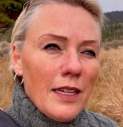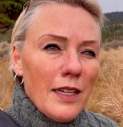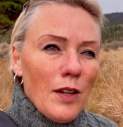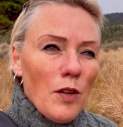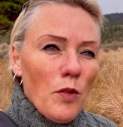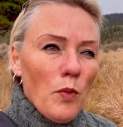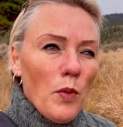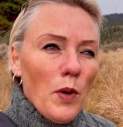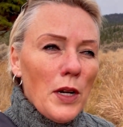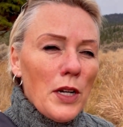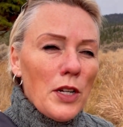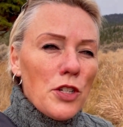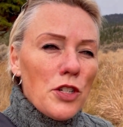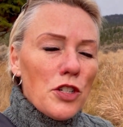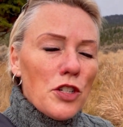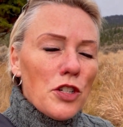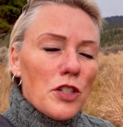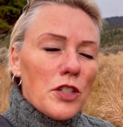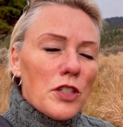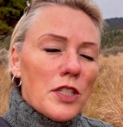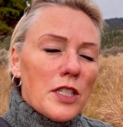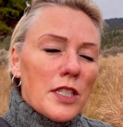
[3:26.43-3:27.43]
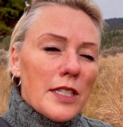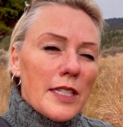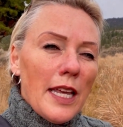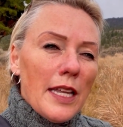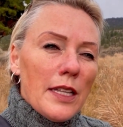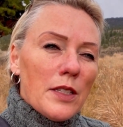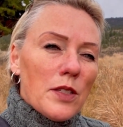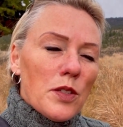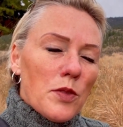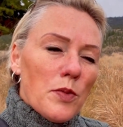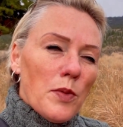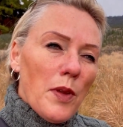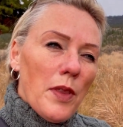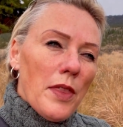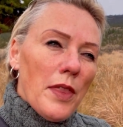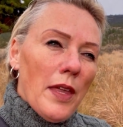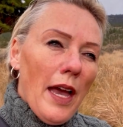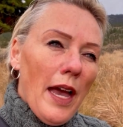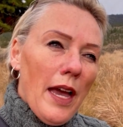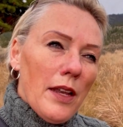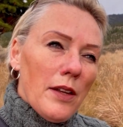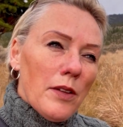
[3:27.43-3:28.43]
what is your sense with
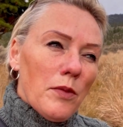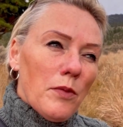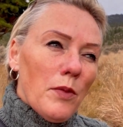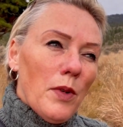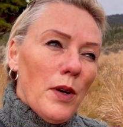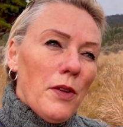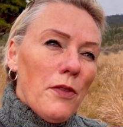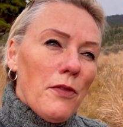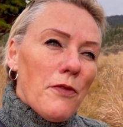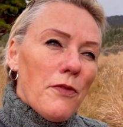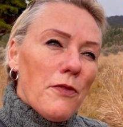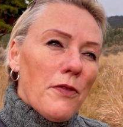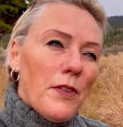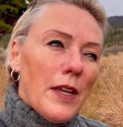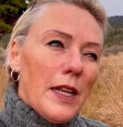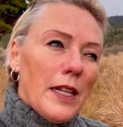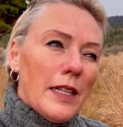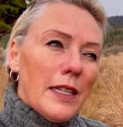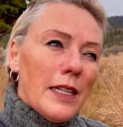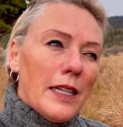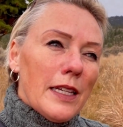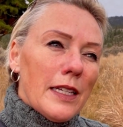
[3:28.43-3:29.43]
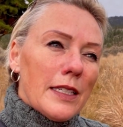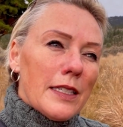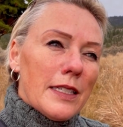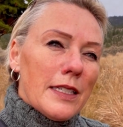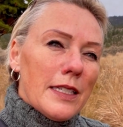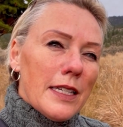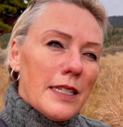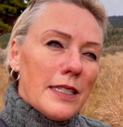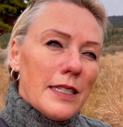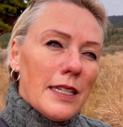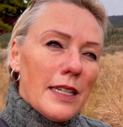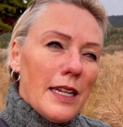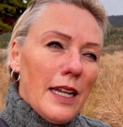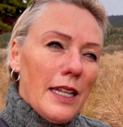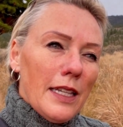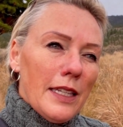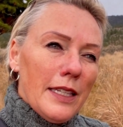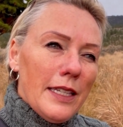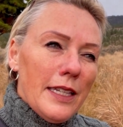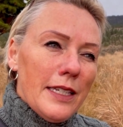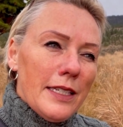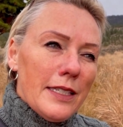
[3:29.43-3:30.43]
that? What feelings does it
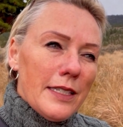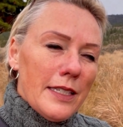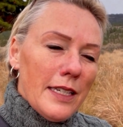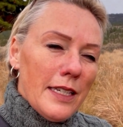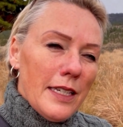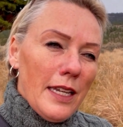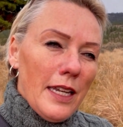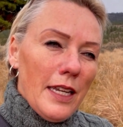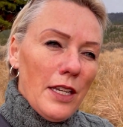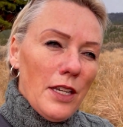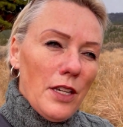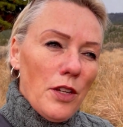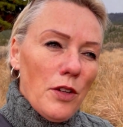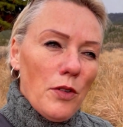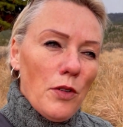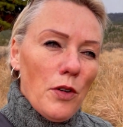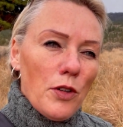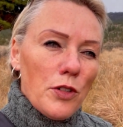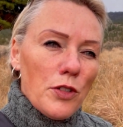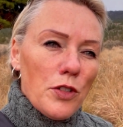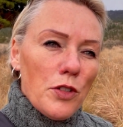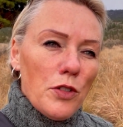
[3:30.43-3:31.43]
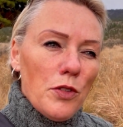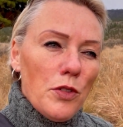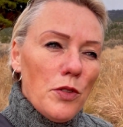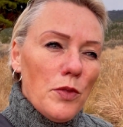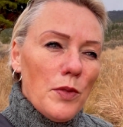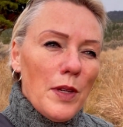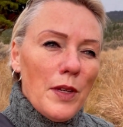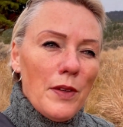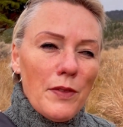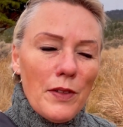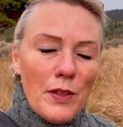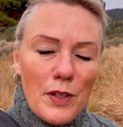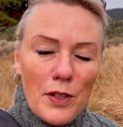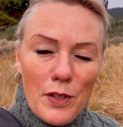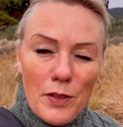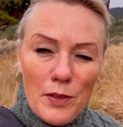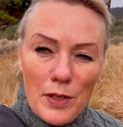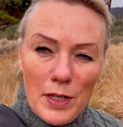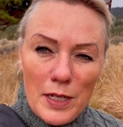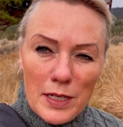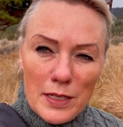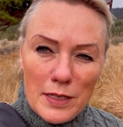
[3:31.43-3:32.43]
elicit in you, or do you even
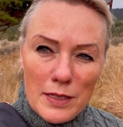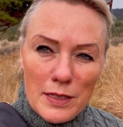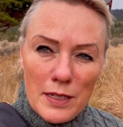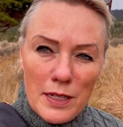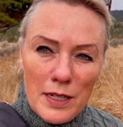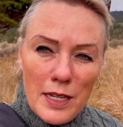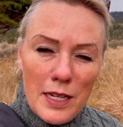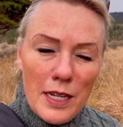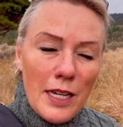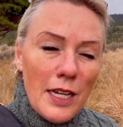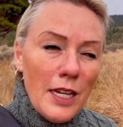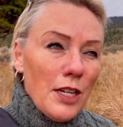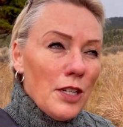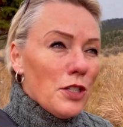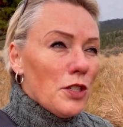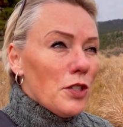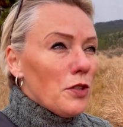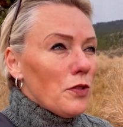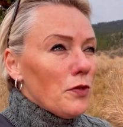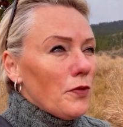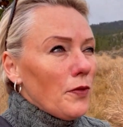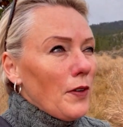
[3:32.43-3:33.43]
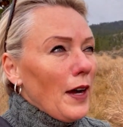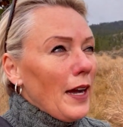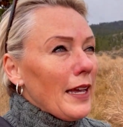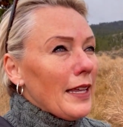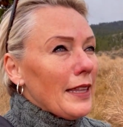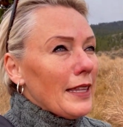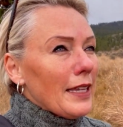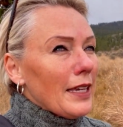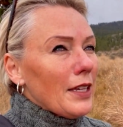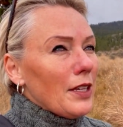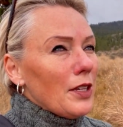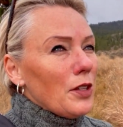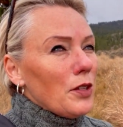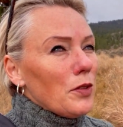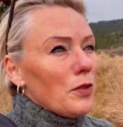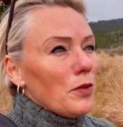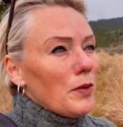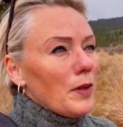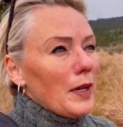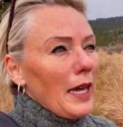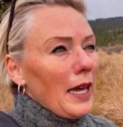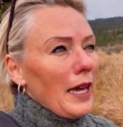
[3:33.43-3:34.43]
notice? Do you find that
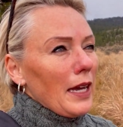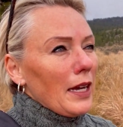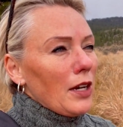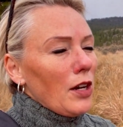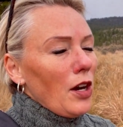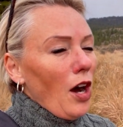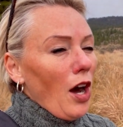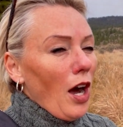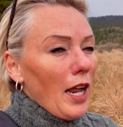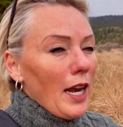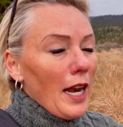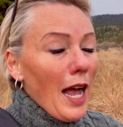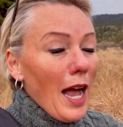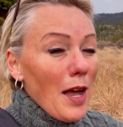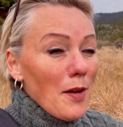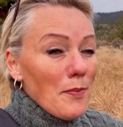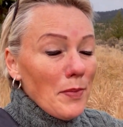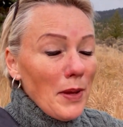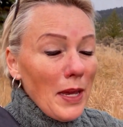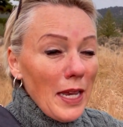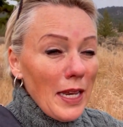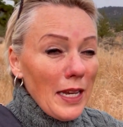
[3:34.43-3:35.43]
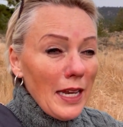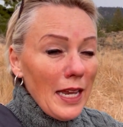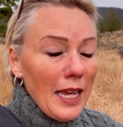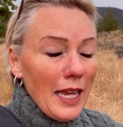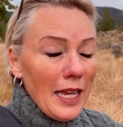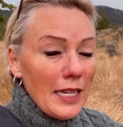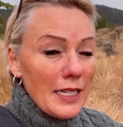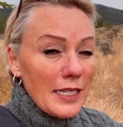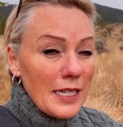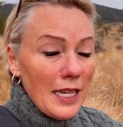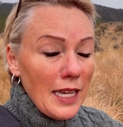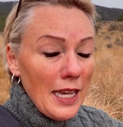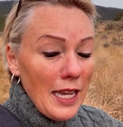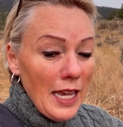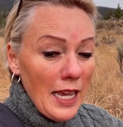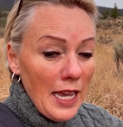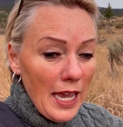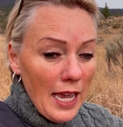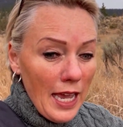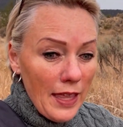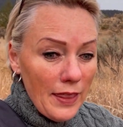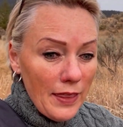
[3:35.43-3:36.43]
you get caught up in it
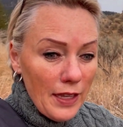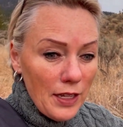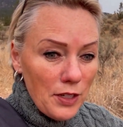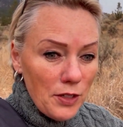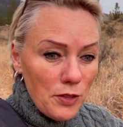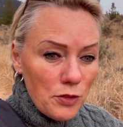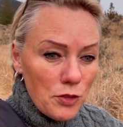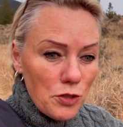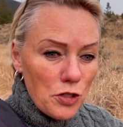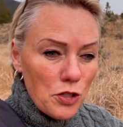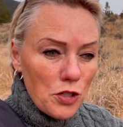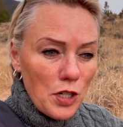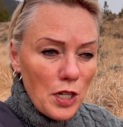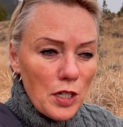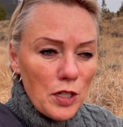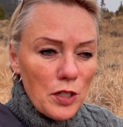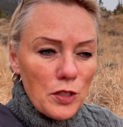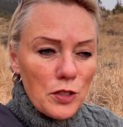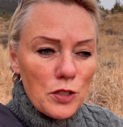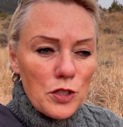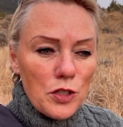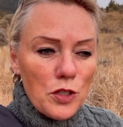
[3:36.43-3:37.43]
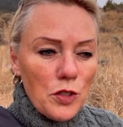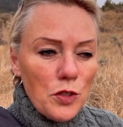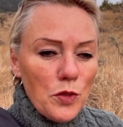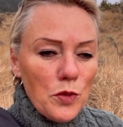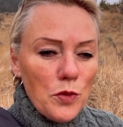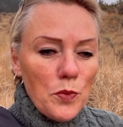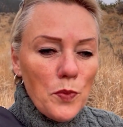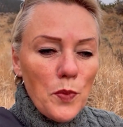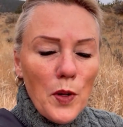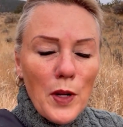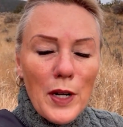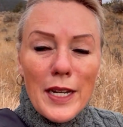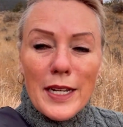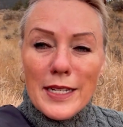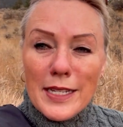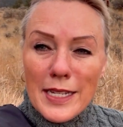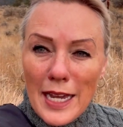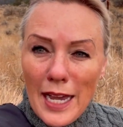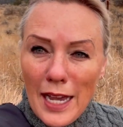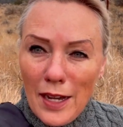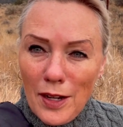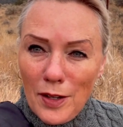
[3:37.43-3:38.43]
and then you struggle to put it
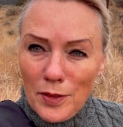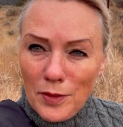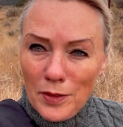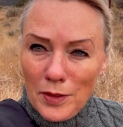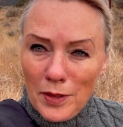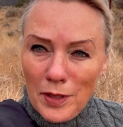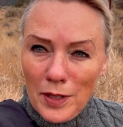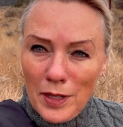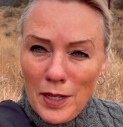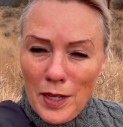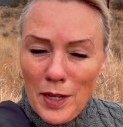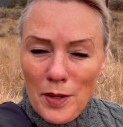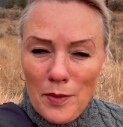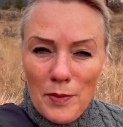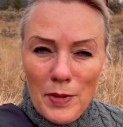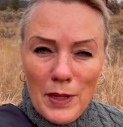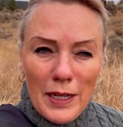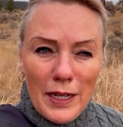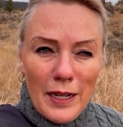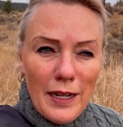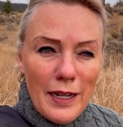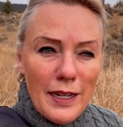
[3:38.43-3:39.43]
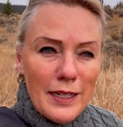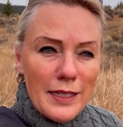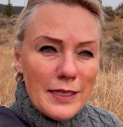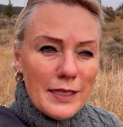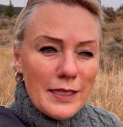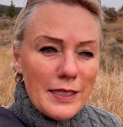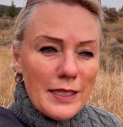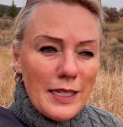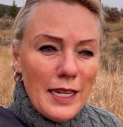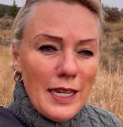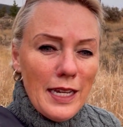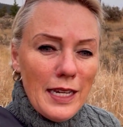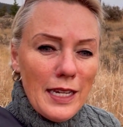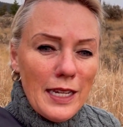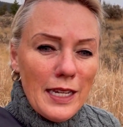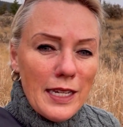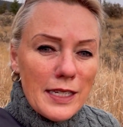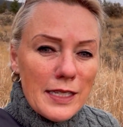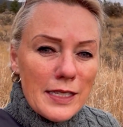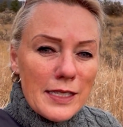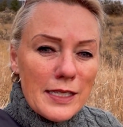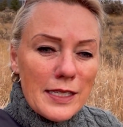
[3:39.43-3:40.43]
down because it
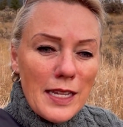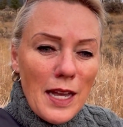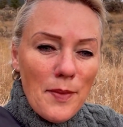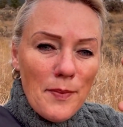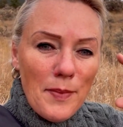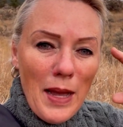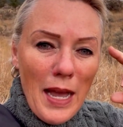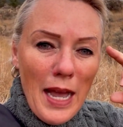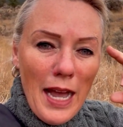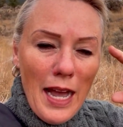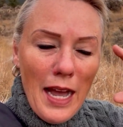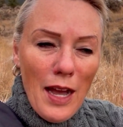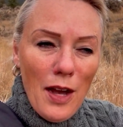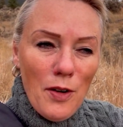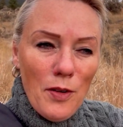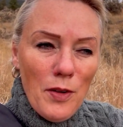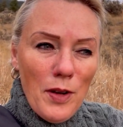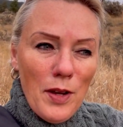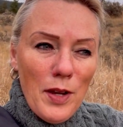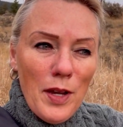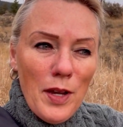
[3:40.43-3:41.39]
is somehow